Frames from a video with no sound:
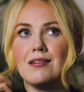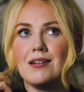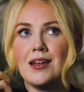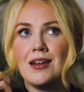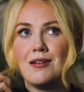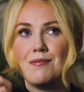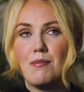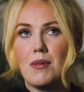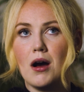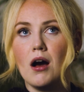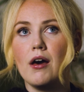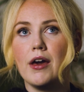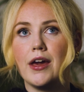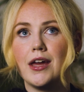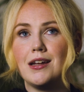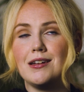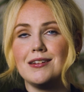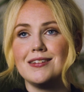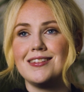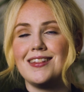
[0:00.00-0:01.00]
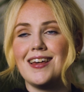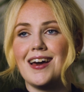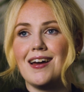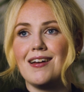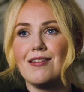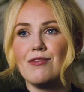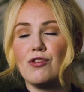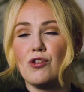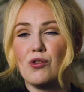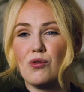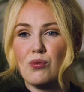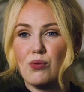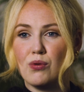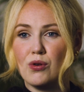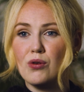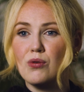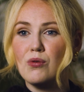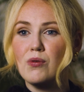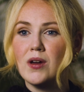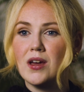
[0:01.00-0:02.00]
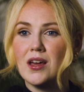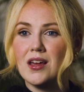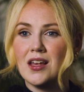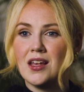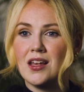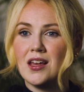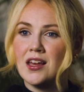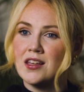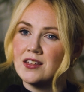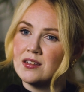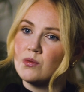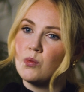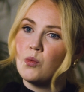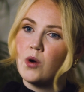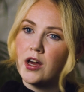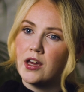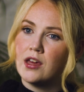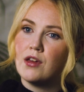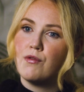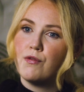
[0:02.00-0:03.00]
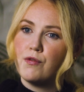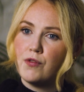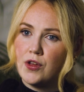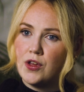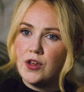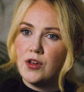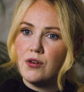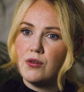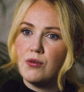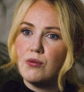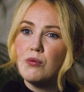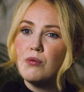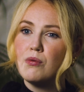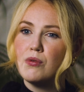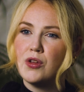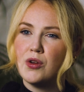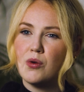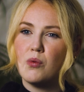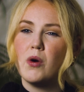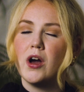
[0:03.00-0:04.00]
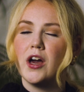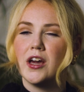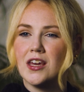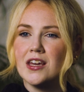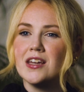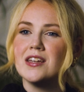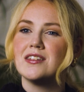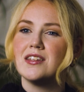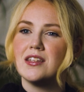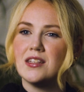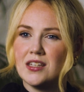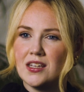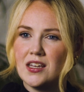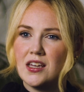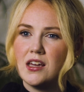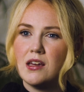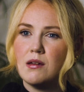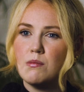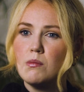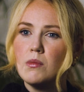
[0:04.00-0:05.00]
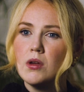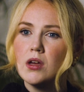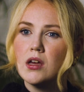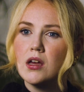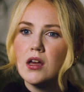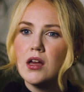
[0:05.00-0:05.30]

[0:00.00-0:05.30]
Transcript: in mind that the crew isn't working for you, you're working as a team,